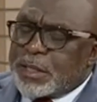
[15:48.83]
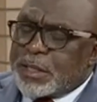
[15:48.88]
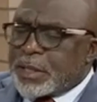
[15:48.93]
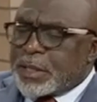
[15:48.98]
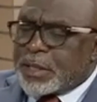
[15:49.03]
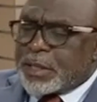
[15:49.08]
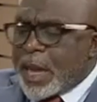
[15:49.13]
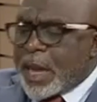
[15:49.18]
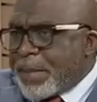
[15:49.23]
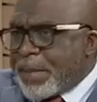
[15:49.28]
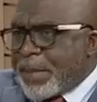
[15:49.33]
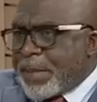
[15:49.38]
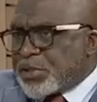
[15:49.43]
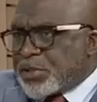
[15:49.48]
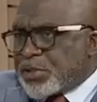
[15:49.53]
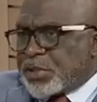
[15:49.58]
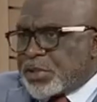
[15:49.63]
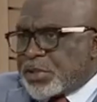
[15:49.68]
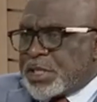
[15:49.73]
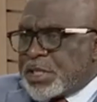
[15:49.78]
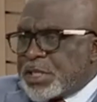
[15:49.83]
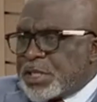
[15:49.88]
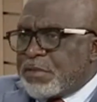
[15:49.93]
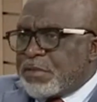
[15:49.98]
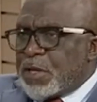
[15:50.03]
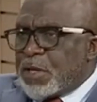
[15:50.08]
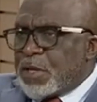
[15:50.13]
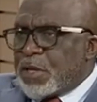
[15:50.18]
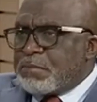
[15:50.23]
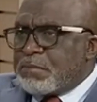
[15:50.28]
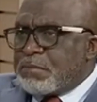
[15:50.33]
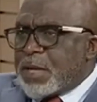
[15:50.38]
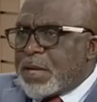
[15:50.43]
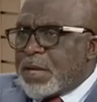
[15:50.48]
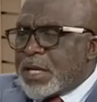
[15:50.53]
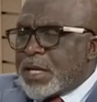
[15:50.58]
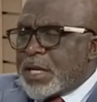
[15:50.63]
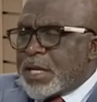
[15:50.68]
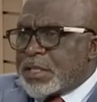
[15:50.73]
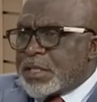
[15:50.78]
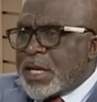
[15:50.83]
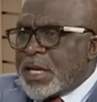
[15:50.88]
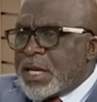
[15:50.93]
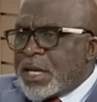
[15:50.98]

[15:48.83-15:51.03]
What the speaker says: capacity development,